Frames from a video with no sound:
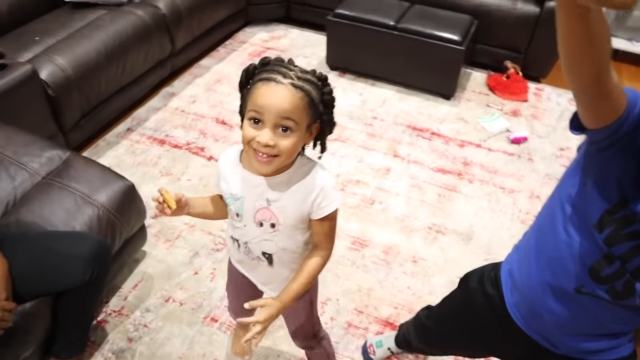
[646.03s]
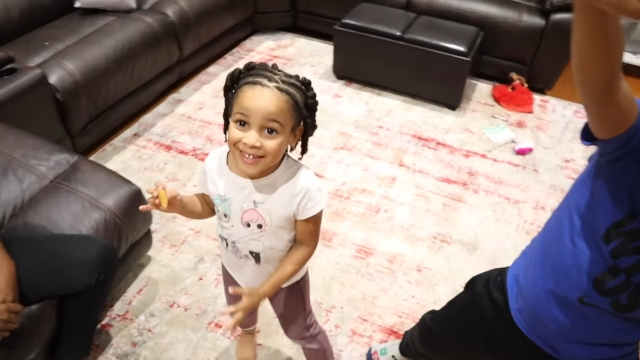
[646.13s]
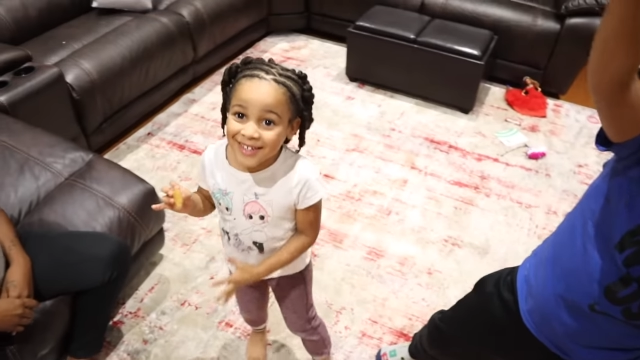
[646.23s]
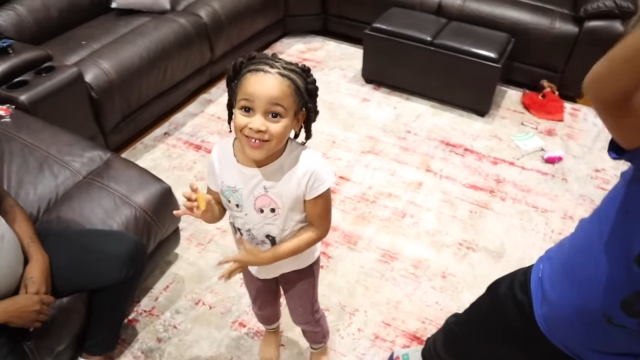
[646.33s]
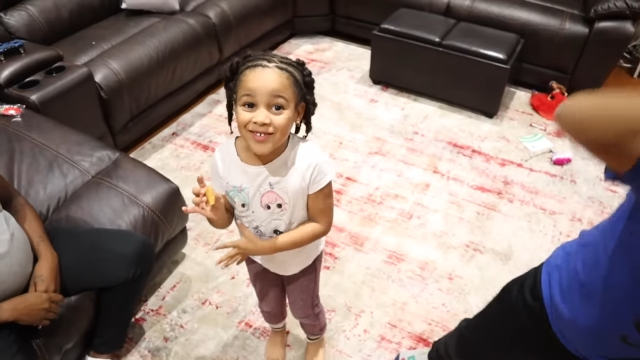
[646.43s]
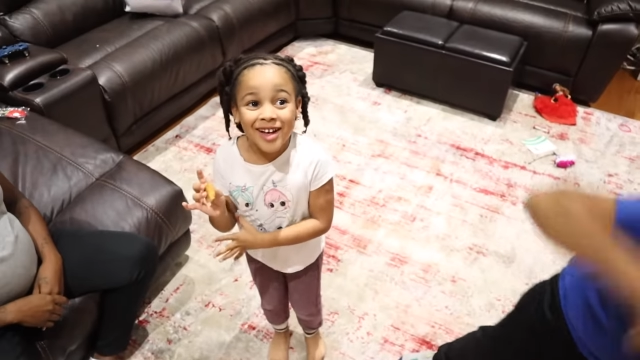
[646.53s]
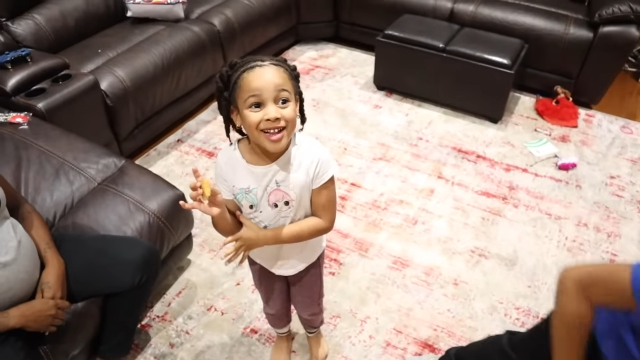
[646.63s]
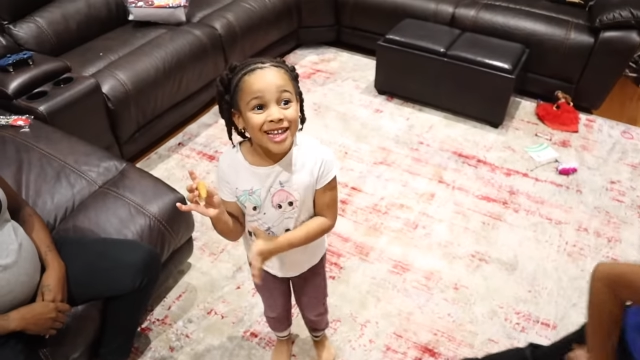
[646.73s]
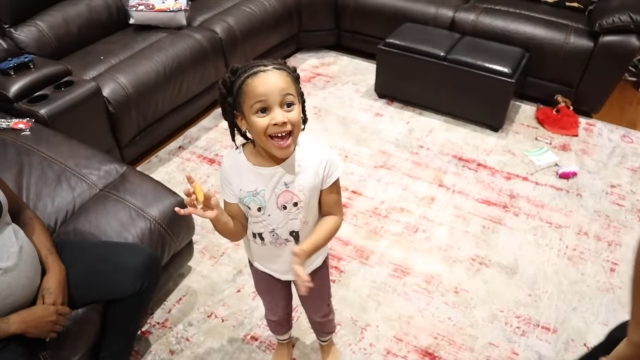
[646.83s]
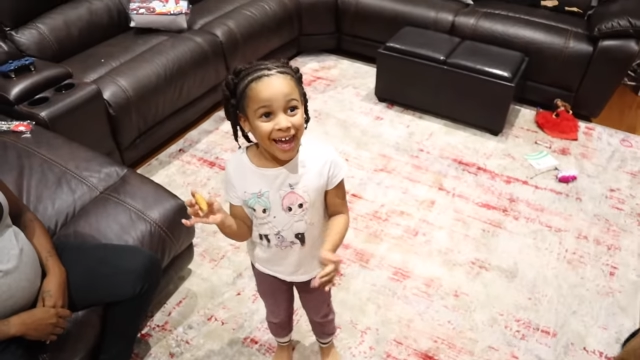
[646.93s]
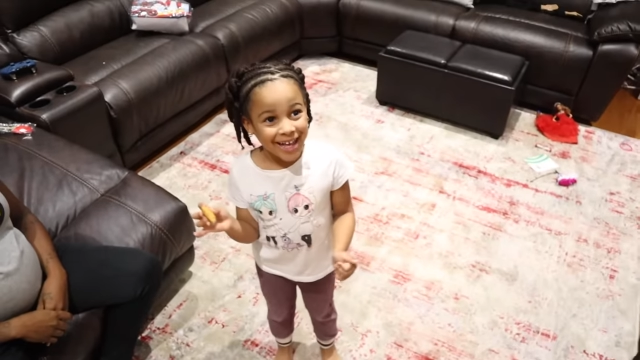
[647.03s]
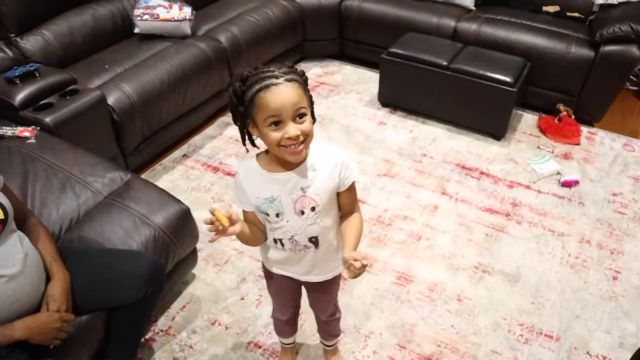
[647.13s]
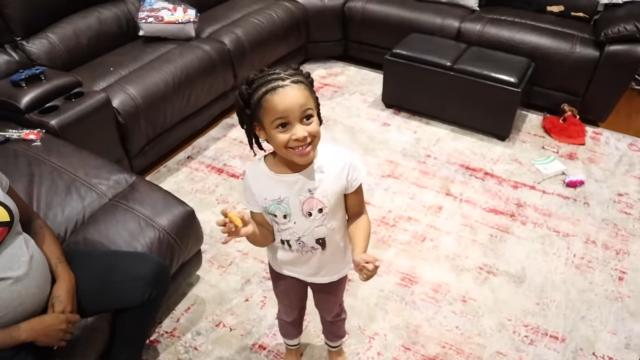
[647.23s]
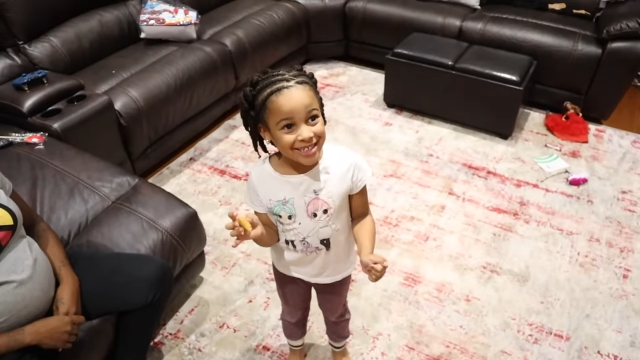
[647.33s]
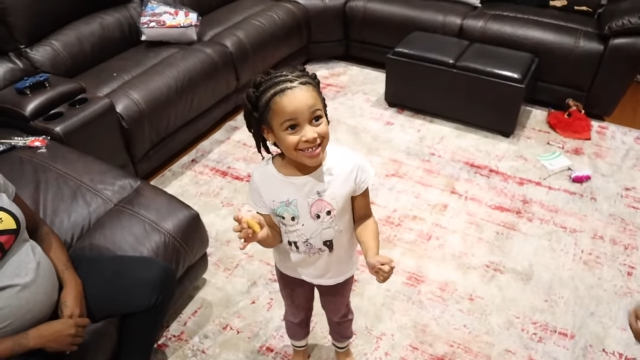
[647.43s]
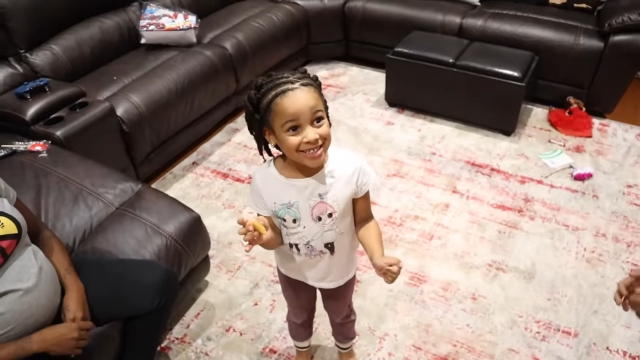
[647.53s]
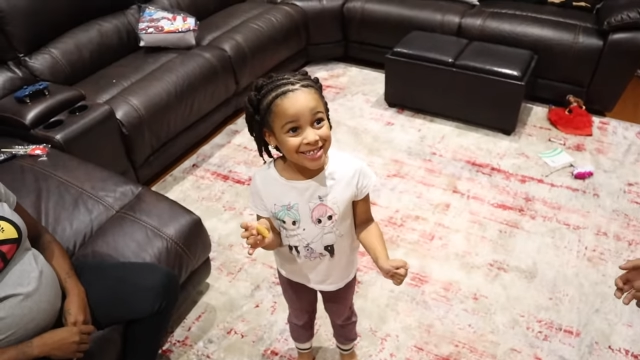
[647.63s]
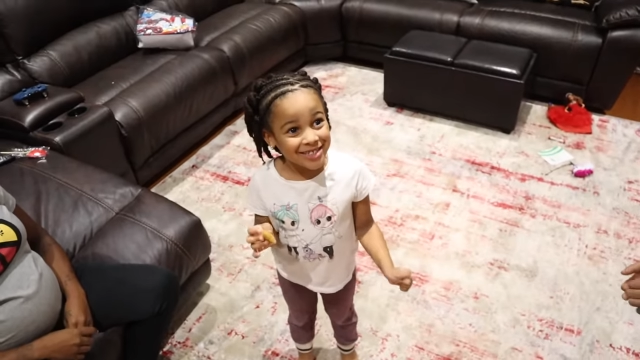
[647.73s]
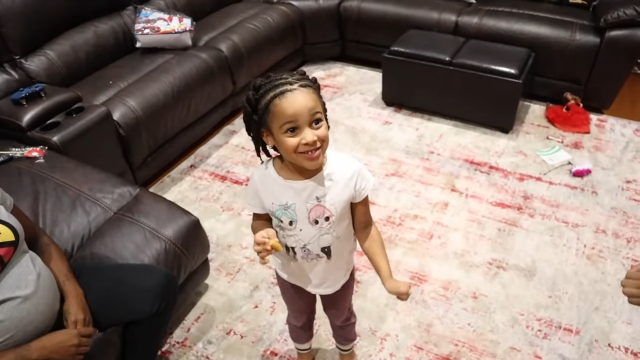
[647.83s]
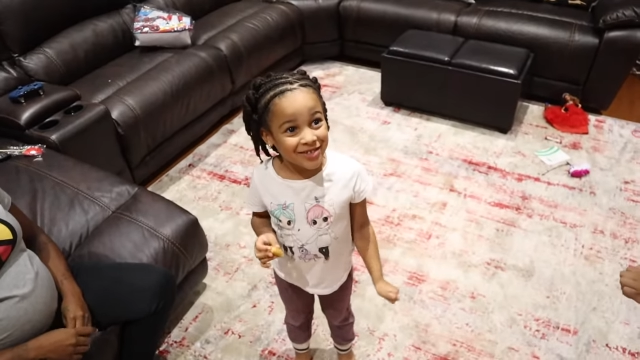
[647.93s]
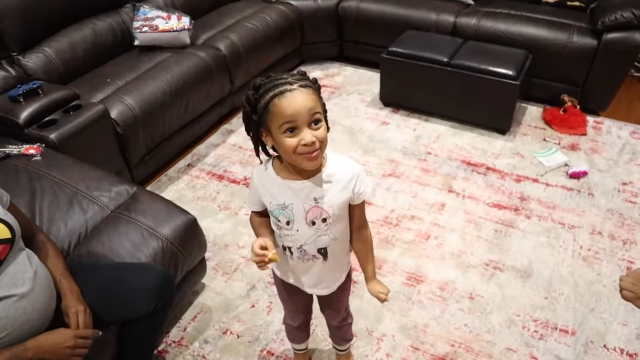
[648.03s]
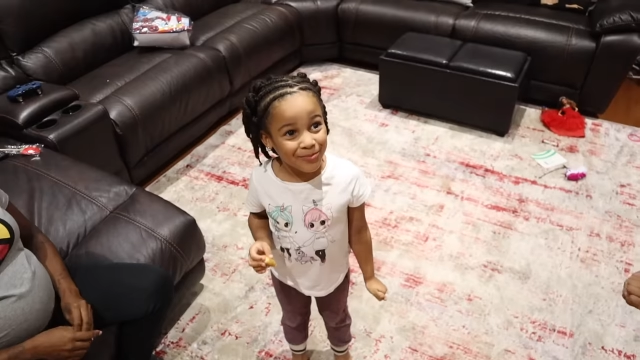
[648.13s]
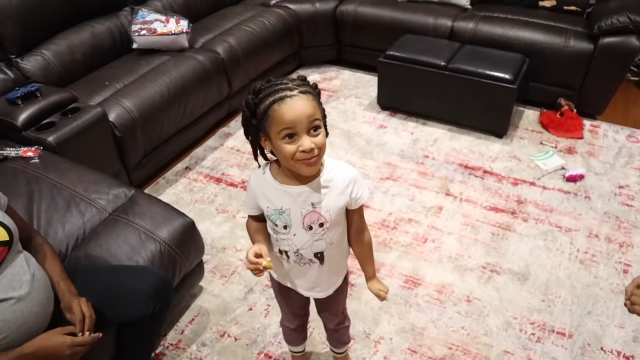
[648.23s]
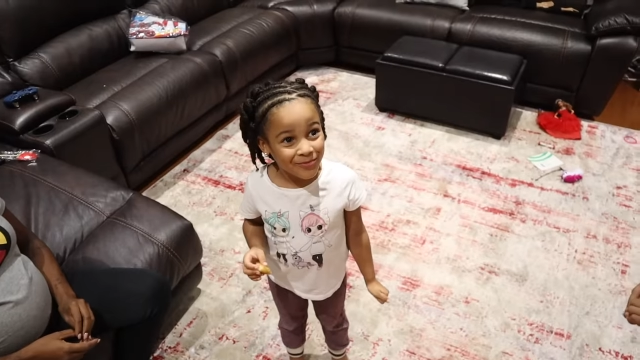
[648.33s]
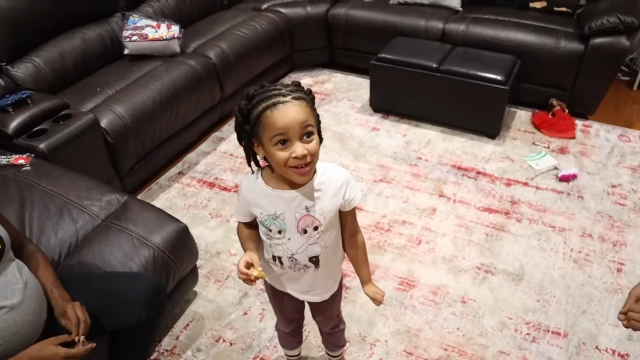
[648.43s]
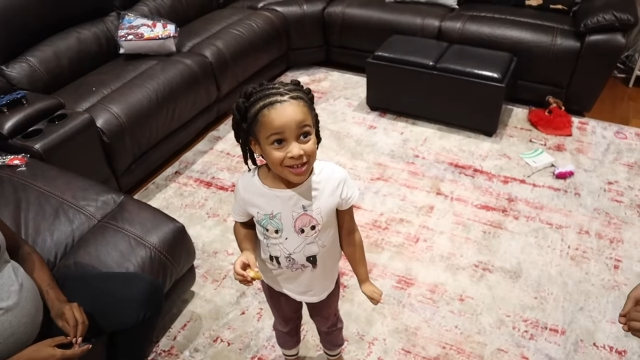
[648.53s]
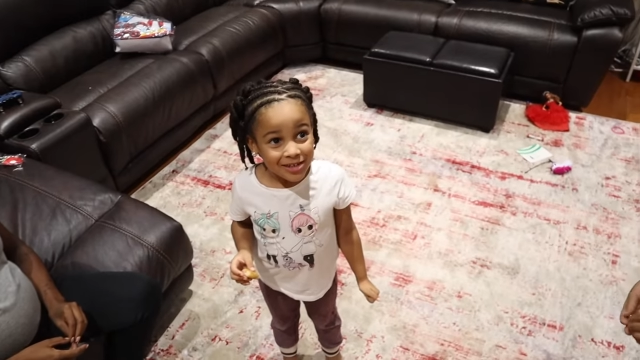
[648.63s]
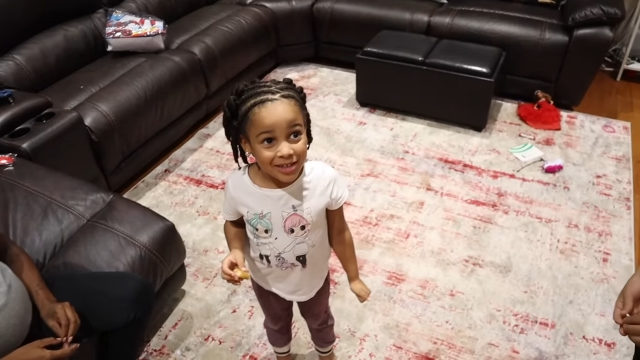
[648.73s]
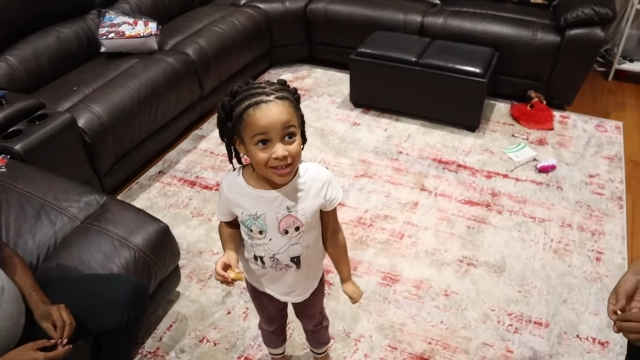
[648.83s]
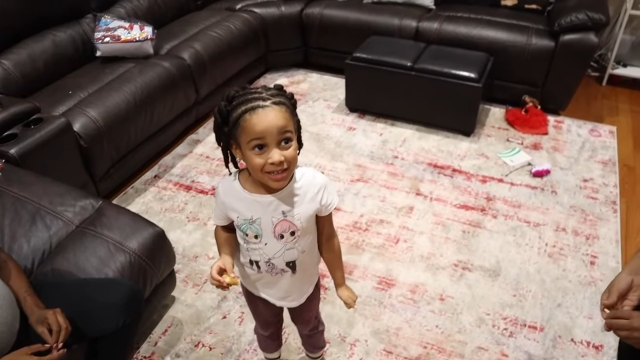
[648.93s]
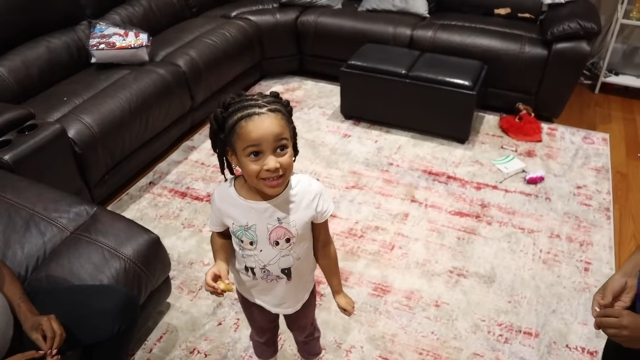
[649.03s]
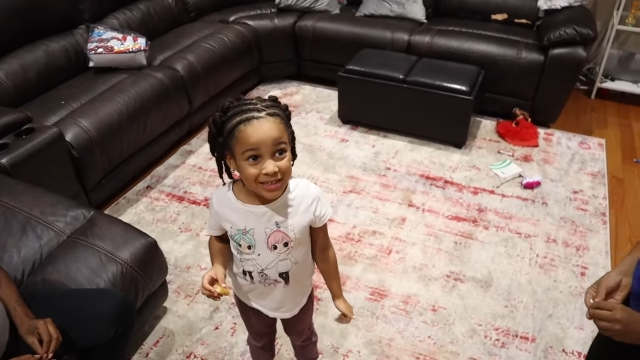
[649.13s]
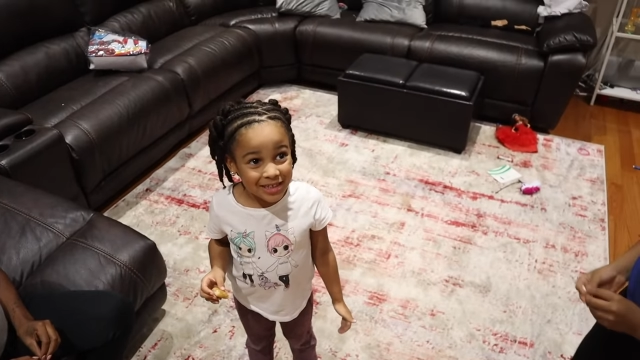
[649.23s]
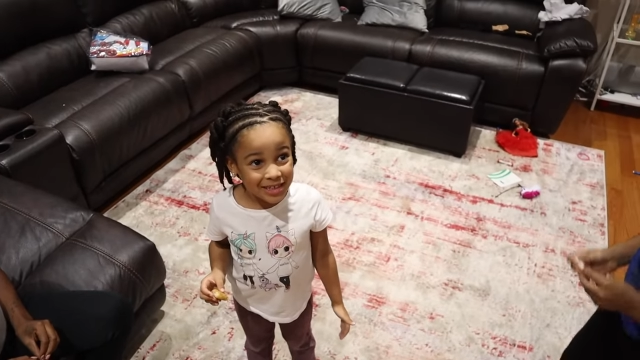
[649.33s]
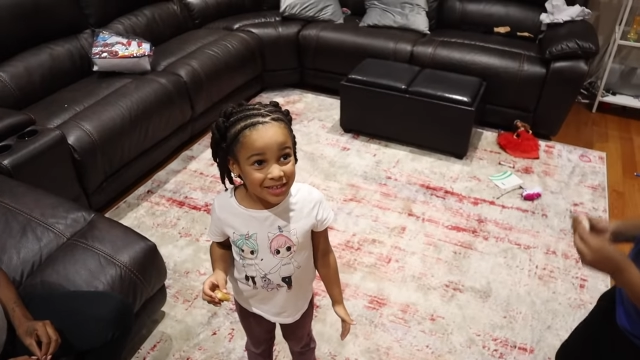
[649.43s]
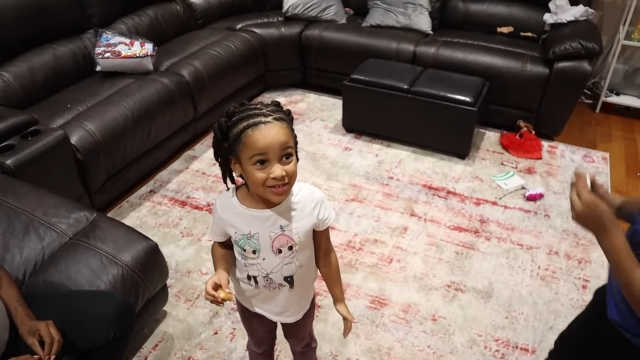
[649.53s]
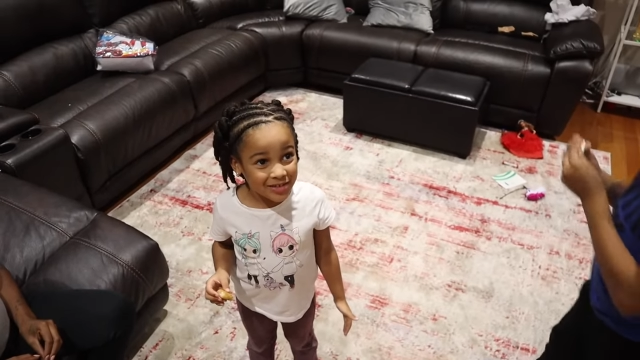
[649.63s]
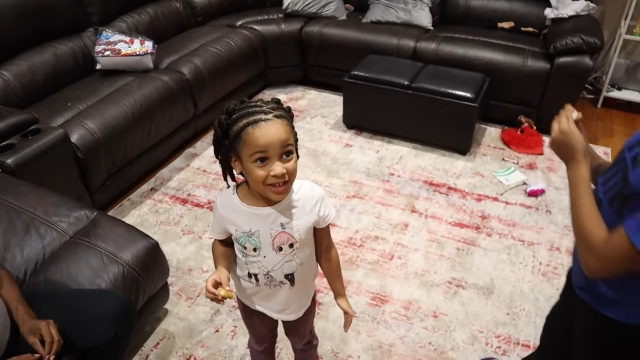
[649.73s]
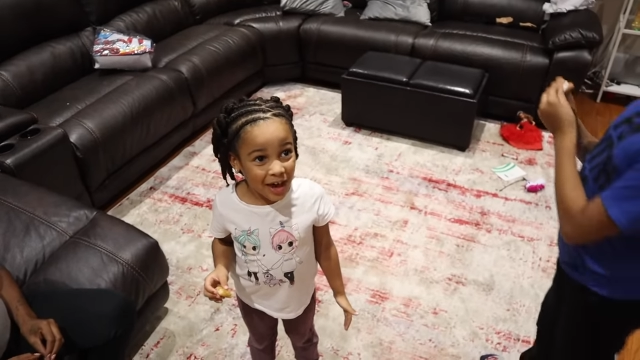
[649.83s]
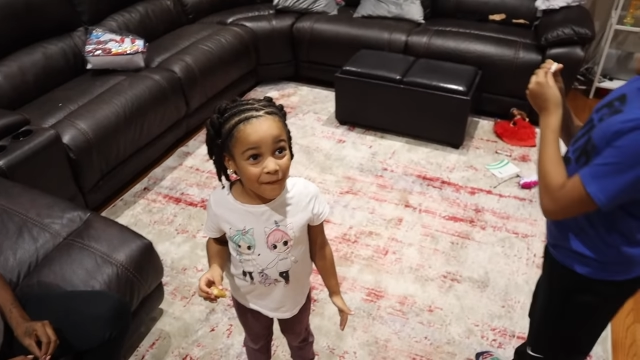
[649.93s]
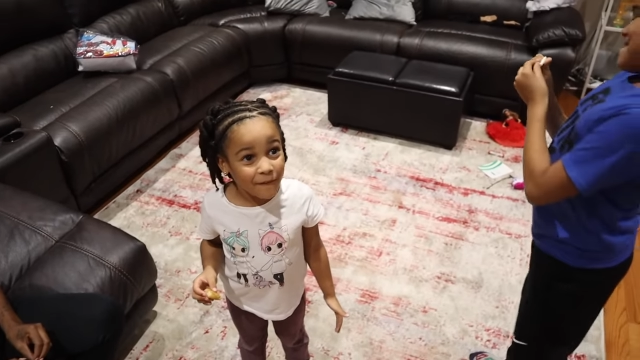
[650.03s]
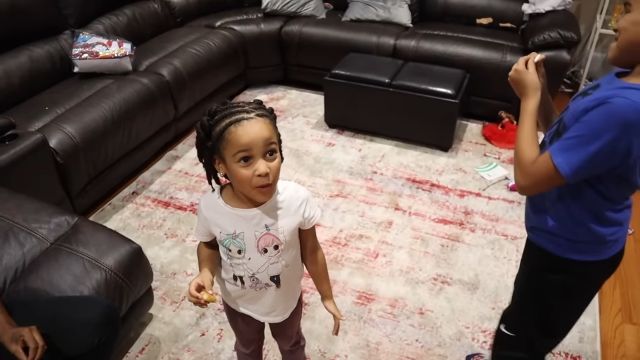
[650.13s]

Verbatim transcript: Did you call Auntie to do a, to to do that